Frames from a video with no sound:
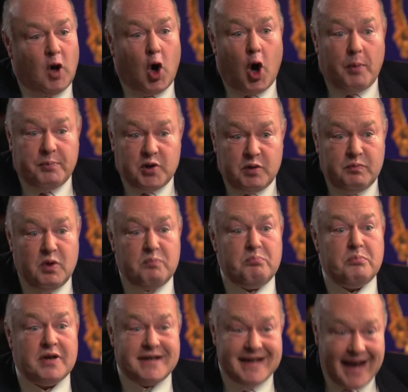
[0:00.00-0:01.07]

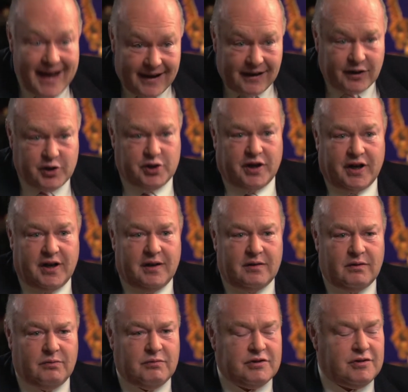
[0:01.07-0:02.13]
optimum metallurgy.
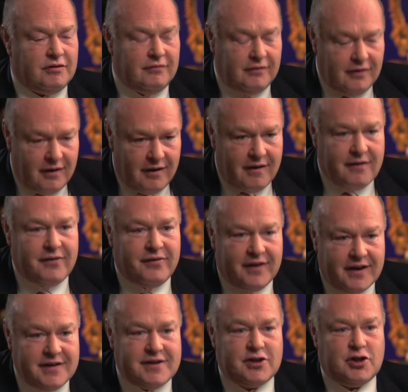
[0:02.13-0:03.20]
There was a lot of
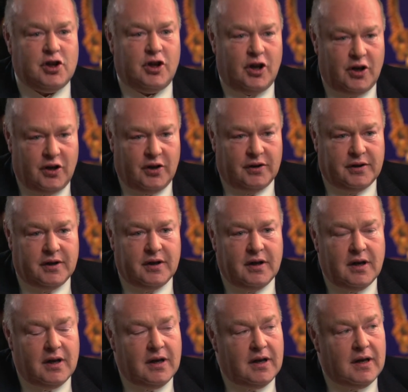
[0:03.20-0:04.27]
things to learn,
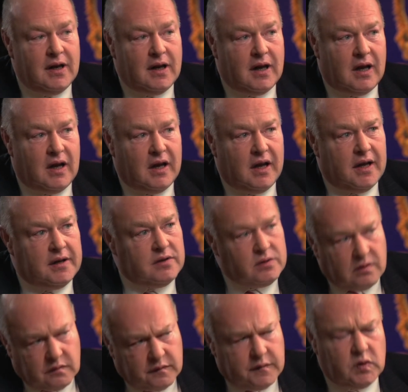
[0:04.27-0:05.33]
and
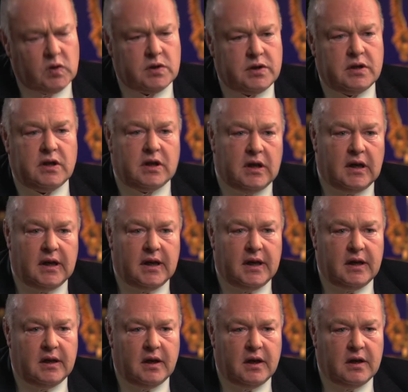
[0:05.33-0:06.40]

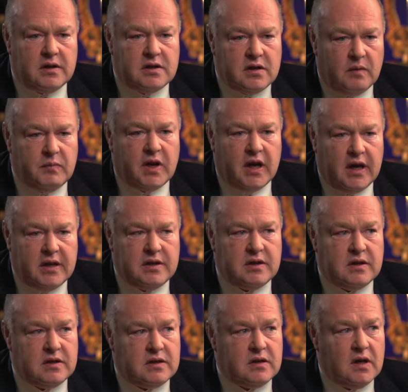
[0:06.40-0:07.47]
unfortunately, in some
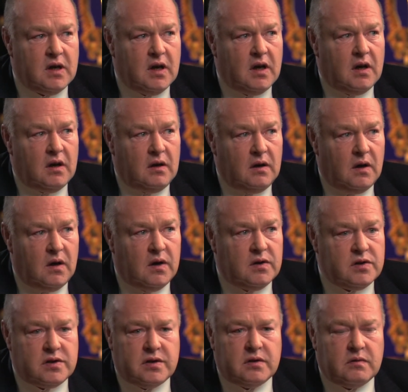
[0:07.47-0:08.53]
cases,
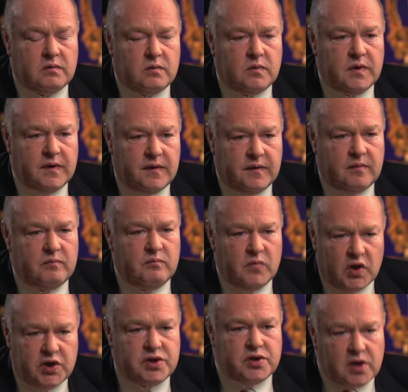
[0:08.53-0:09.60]
learnt with
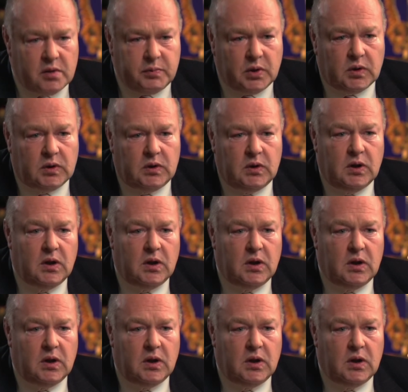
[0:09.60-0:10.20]
much trouble